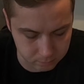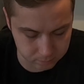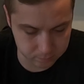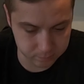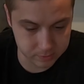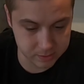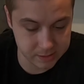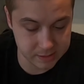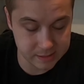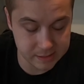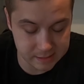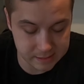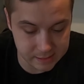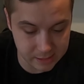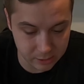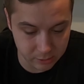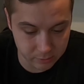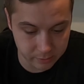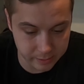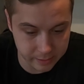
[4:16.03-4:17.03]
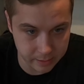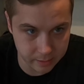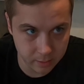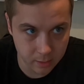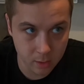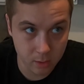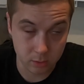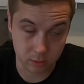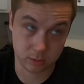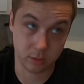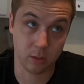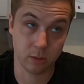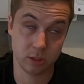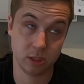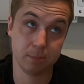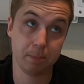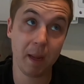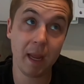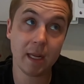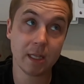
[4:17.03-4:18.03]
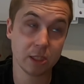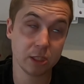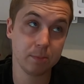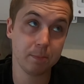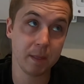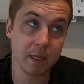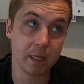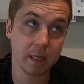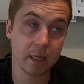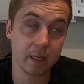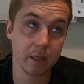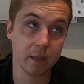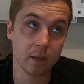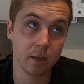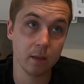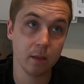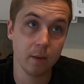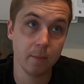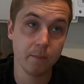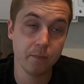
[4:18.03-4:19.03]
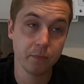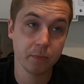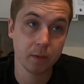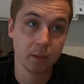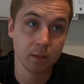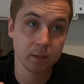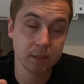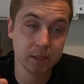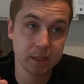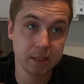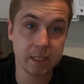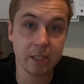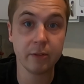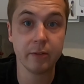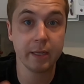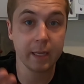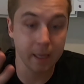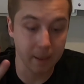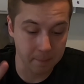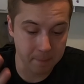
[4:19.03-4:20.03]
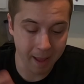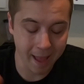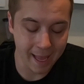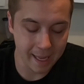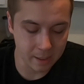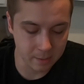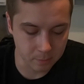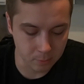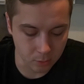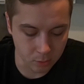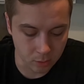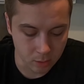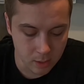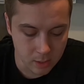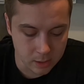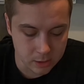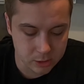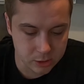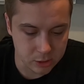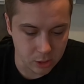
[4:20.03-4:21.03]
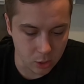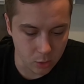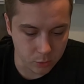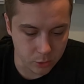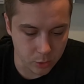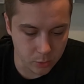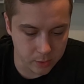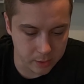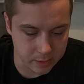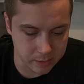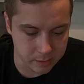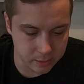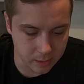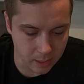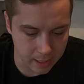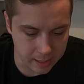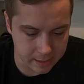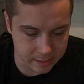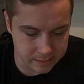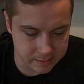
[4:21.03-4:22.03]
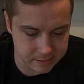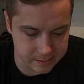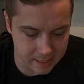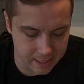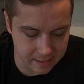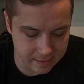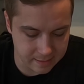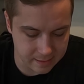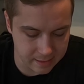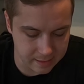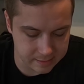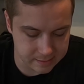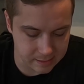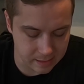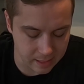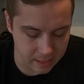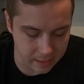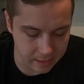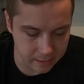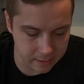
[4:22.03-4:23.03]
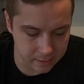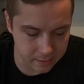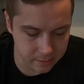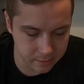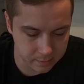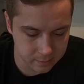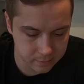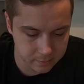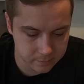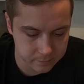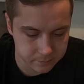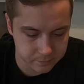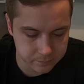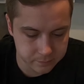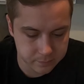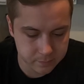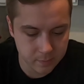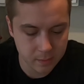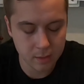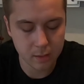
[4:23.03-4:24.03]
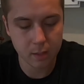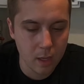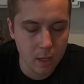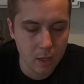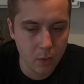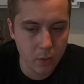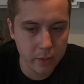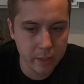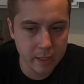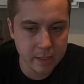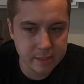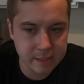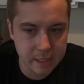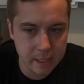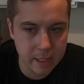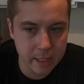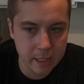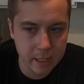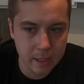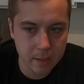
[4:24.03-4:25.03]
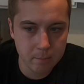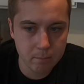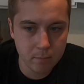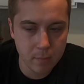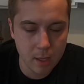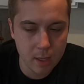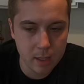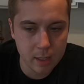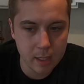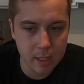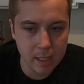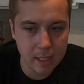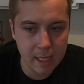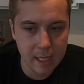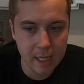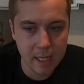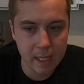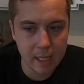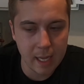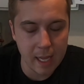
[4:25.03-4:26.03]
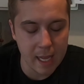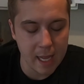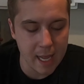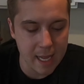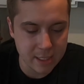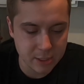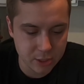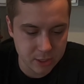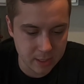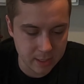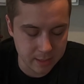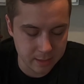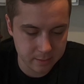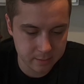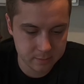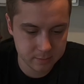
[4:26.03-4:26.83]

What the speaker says: Siri or Spanish speaking Siri compatible. So I can say things like, Oye Siri, márcale a Ashley.